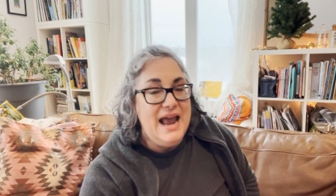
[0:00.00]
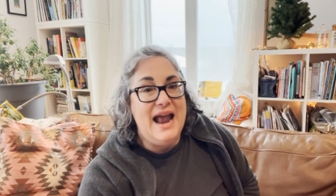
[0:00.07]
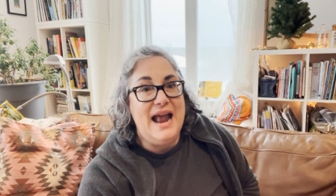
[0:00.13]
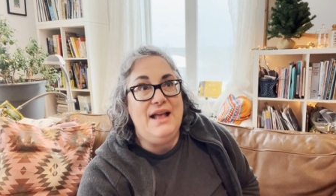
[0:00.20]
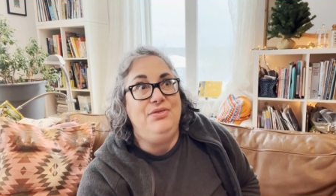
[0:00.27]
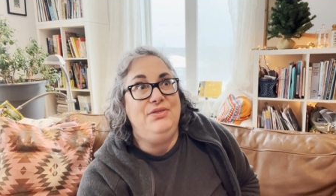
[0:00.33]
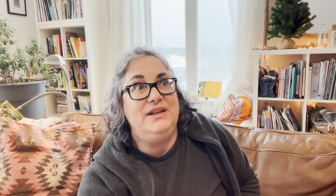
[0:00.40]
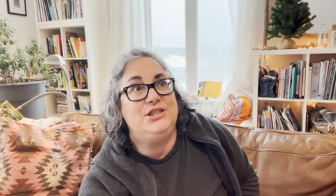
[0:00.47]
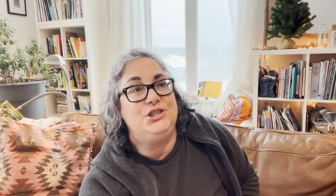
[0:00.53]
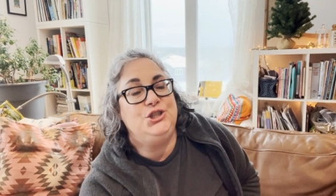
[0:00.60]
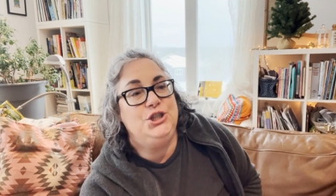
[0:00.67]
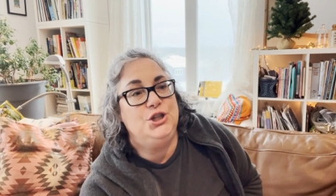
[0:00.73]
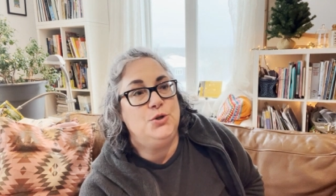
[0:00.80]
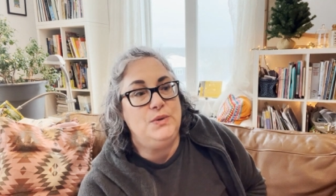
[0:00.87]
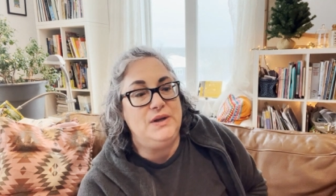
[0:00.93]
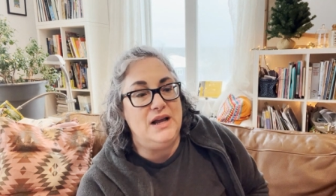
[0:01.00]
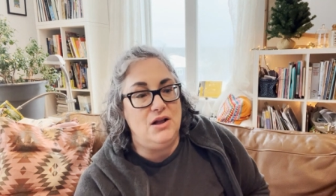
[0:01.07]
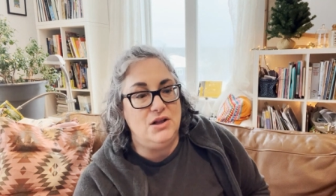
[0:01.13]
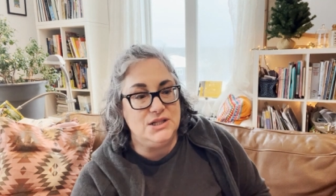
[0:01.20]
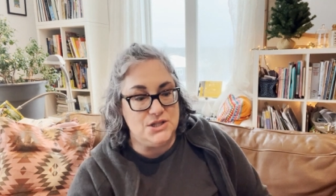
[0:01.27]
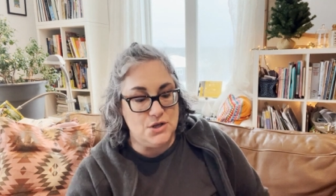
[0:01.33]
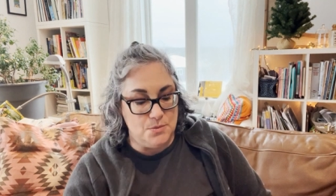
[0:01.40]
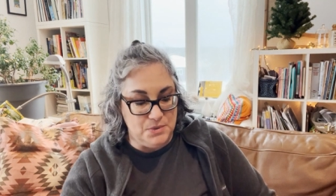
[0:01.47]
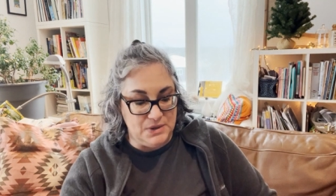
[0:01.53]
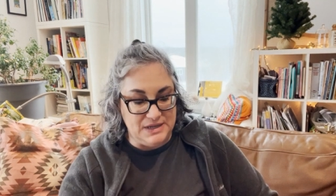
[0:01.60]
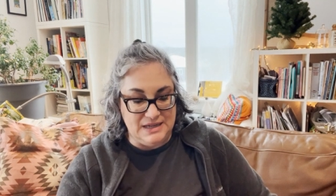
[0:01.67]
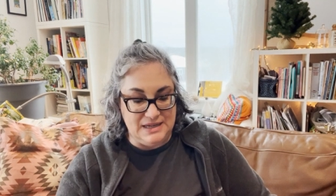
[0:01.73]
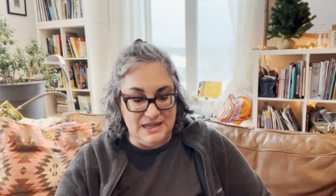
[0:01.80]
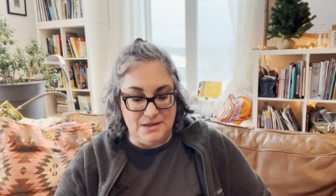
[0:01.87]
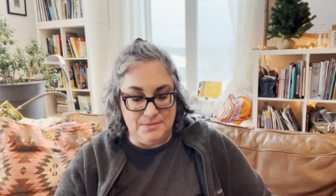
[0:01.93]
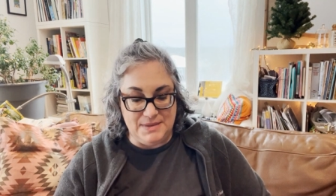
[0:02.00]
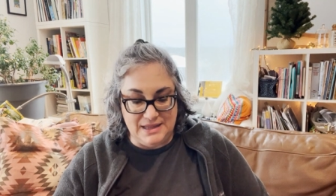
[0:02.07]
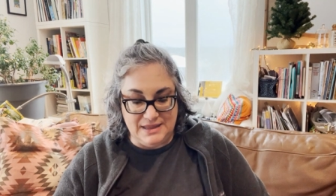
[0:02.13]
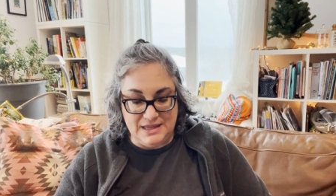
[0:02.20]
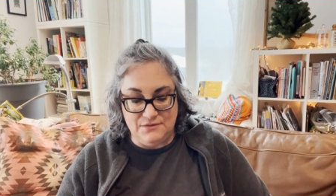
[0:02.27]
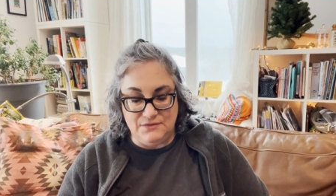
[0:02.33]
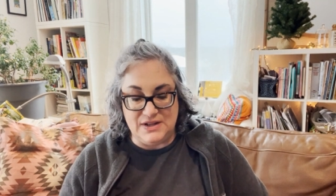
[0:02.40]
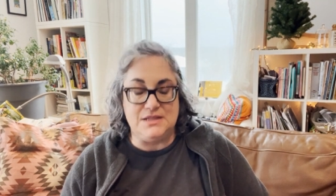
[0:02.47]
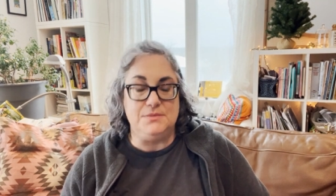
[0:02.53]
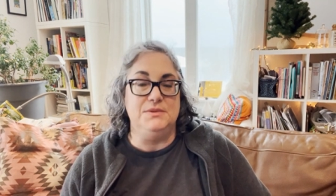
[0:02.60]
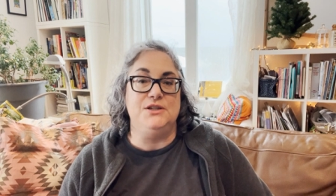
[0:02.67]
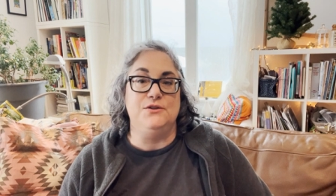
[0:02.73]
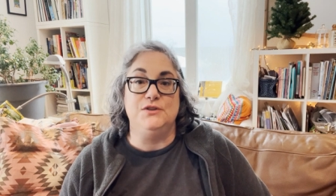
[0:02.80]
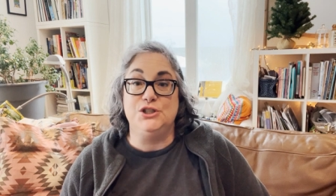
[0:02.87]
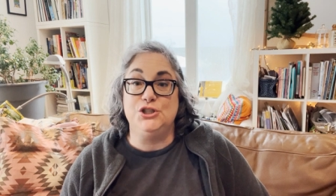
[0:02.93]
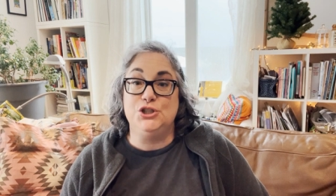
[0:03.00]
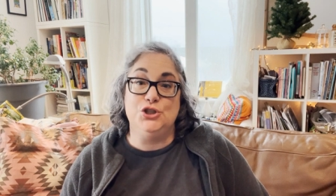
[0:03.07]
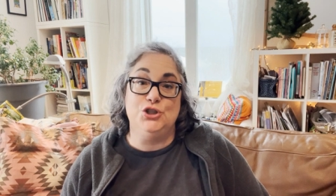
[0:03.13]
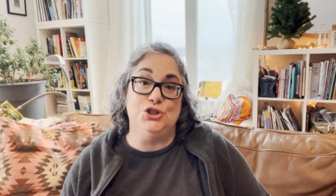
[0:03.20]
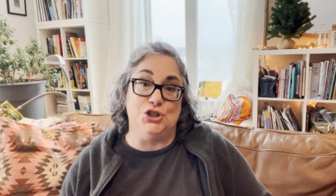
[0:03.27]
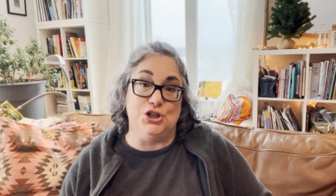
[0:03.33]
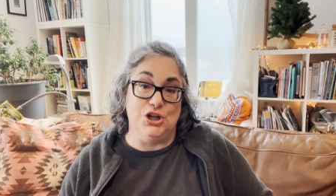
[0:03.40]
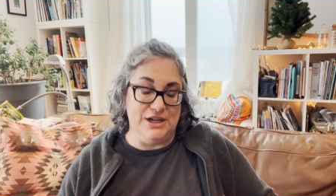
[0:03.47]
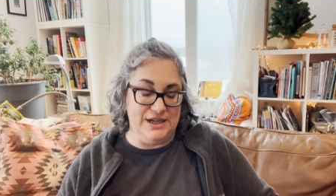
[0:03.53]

And this year we also, Brenna Needle made the investment of a serger.